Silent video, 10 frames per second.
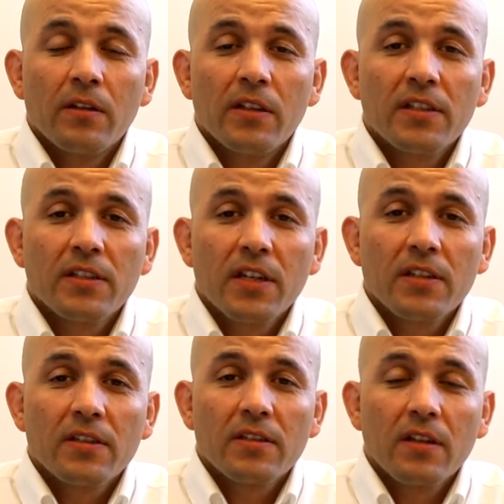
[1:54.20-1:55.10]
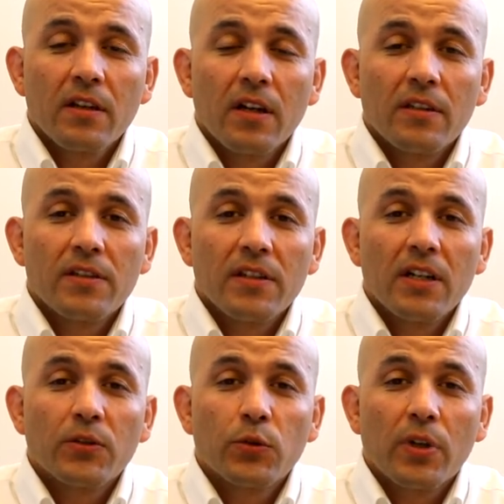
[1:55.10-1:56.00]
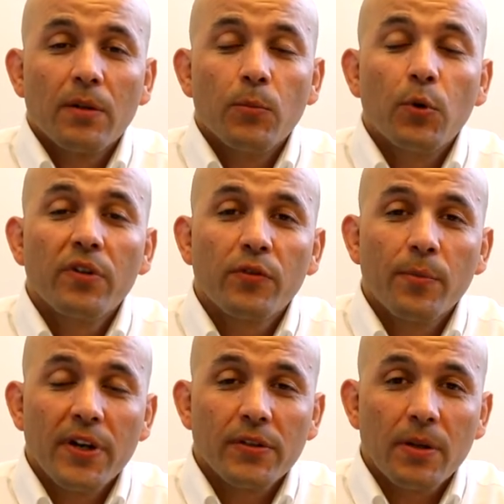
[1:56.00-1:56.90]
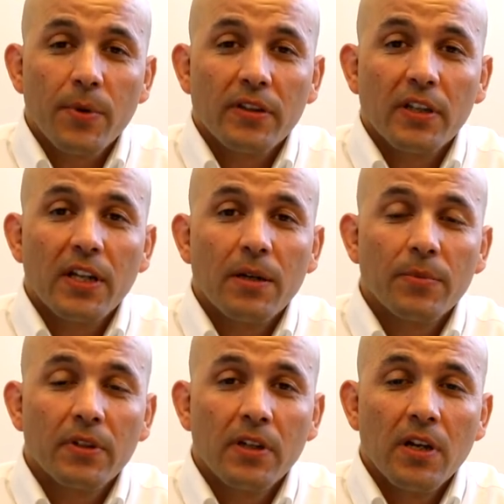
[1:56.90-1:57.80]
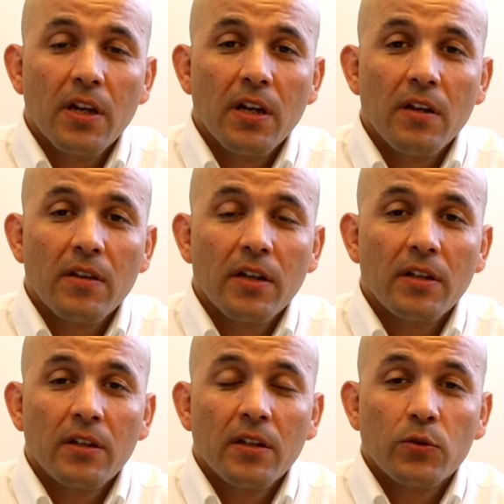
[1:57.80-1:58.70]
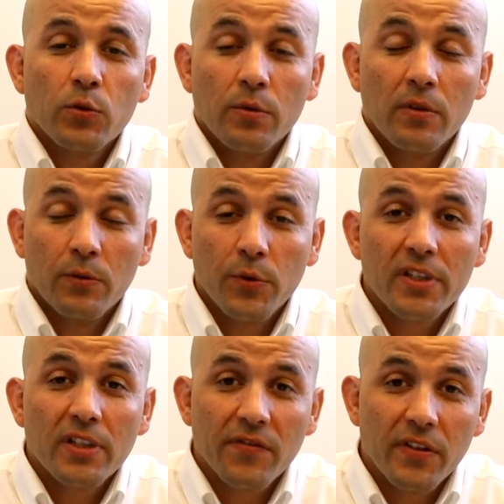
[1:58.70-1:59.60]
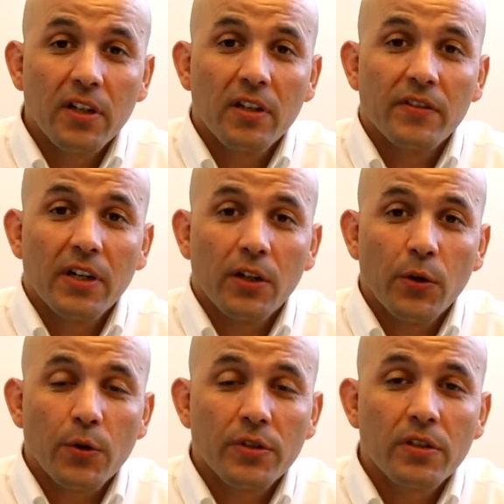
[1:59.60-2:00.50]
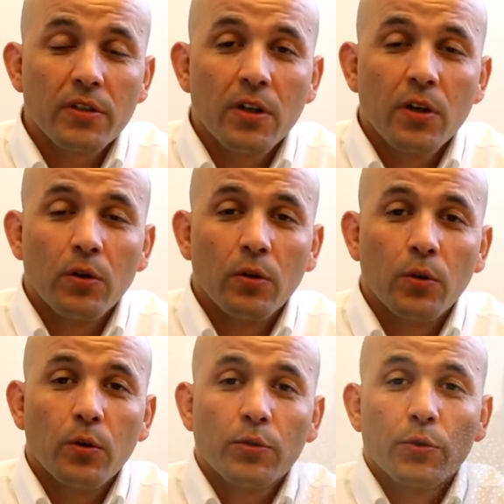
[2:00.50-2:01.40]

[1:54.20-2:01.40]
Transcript: These tests are designed to get more information about the lump, either to reach a definitive diagnosis or